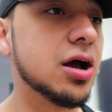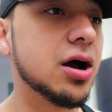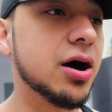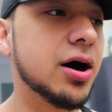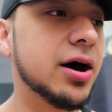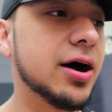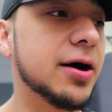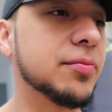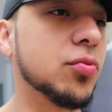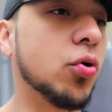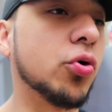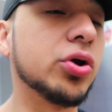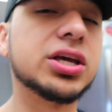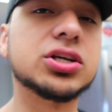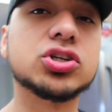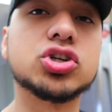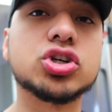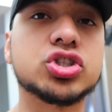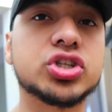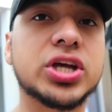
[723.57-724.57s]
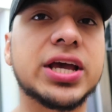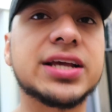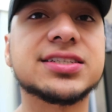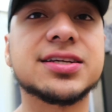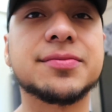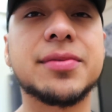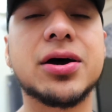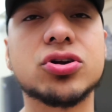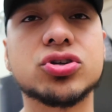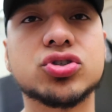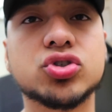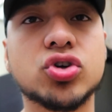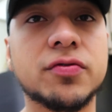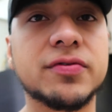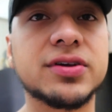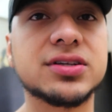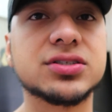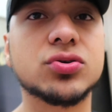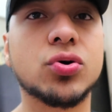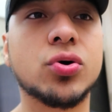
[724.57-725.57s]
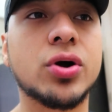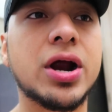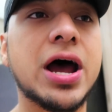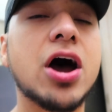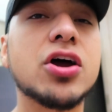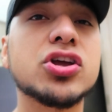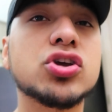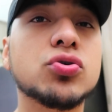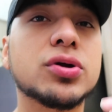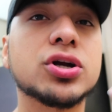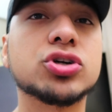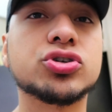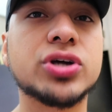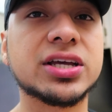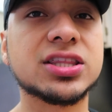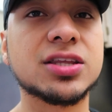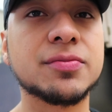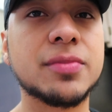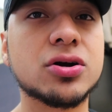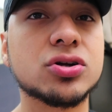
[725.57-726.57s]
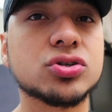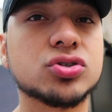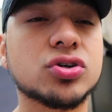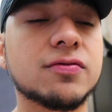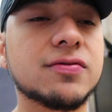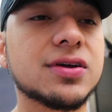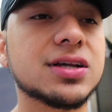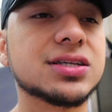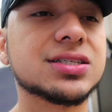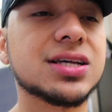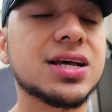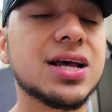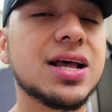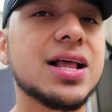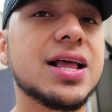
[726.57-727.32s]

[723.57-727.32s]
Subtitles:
Or you can just change the amount of servings or how you want to track the amount of servings.